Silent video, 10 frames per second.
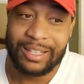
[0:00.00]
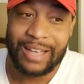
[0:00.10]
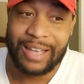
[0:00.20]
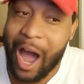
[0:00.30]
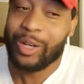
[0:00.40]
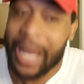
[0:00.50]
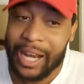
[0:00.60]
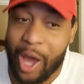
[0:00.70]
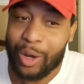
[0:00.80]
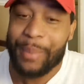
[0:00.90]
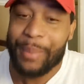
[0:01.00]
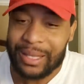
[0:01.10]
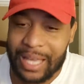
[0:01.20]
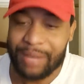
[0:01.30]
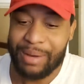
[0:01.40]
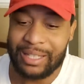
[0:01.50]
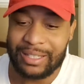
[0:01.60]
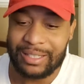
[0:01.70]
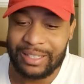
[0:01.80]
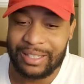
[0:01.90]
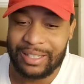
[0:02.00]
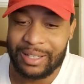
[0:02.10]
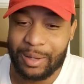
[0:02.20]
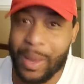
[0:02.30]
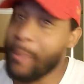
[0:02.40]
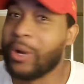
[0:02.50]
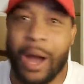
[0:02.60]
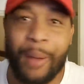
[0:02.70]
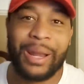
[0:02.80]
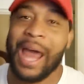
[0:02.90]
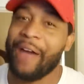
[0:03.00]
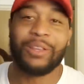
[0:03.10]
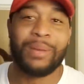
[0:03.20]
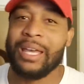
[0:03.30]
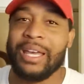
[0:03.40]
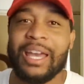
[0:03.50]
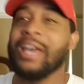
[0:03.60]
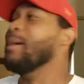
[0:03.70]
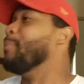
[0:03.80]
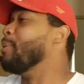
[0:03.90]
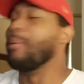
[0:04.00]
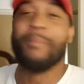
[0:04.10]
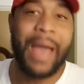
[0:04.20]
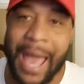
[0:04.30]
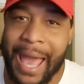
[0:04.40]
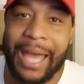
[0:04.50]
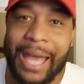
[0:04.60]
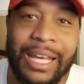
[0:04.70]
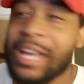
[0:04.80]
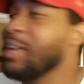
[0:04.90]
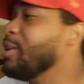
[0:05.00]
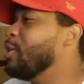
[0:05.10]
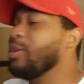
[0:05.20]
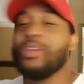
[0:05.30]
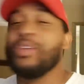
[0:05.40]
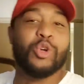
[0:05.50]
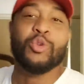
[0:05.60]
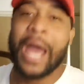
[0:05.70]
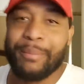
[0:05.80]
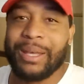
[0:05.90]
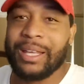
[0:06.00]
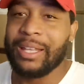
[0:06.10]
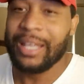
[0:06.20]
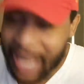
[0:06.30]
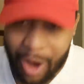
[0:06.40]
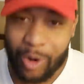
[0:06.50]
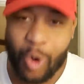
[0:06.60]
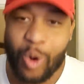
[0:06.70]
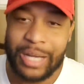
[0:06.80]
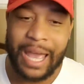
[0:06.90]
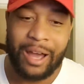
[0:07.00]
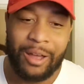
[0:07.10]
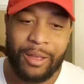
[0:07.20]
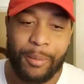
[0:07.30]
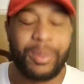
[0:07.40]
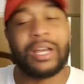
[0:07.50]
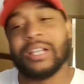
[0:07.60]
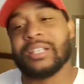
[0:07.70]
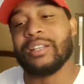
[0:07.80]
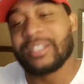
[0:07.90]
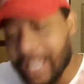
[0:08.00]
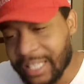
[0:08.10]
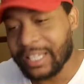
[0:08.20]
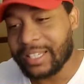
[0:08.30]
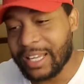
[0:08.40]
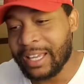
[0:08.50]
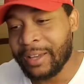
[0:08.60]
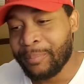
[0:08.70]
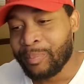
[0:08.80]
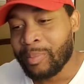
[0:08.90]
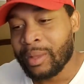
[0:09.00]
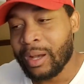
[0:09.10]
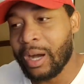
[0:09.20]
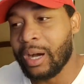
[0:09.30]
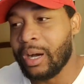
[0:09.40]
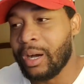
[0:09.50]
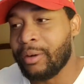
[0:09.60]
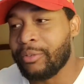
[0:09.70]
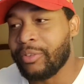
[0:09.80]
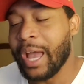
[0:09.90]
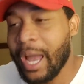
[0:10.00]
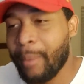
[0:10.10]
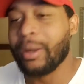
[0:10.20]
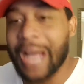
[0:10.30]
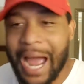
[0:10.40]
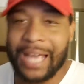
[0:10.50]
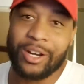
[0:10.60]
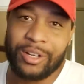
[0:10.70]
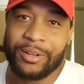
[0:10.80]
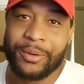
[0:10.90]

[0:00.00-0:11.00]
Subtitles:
All day long, I've been thinking about this. People coming after me, people mad, you name it. It's all going down because of the sentencing of Amber Guyger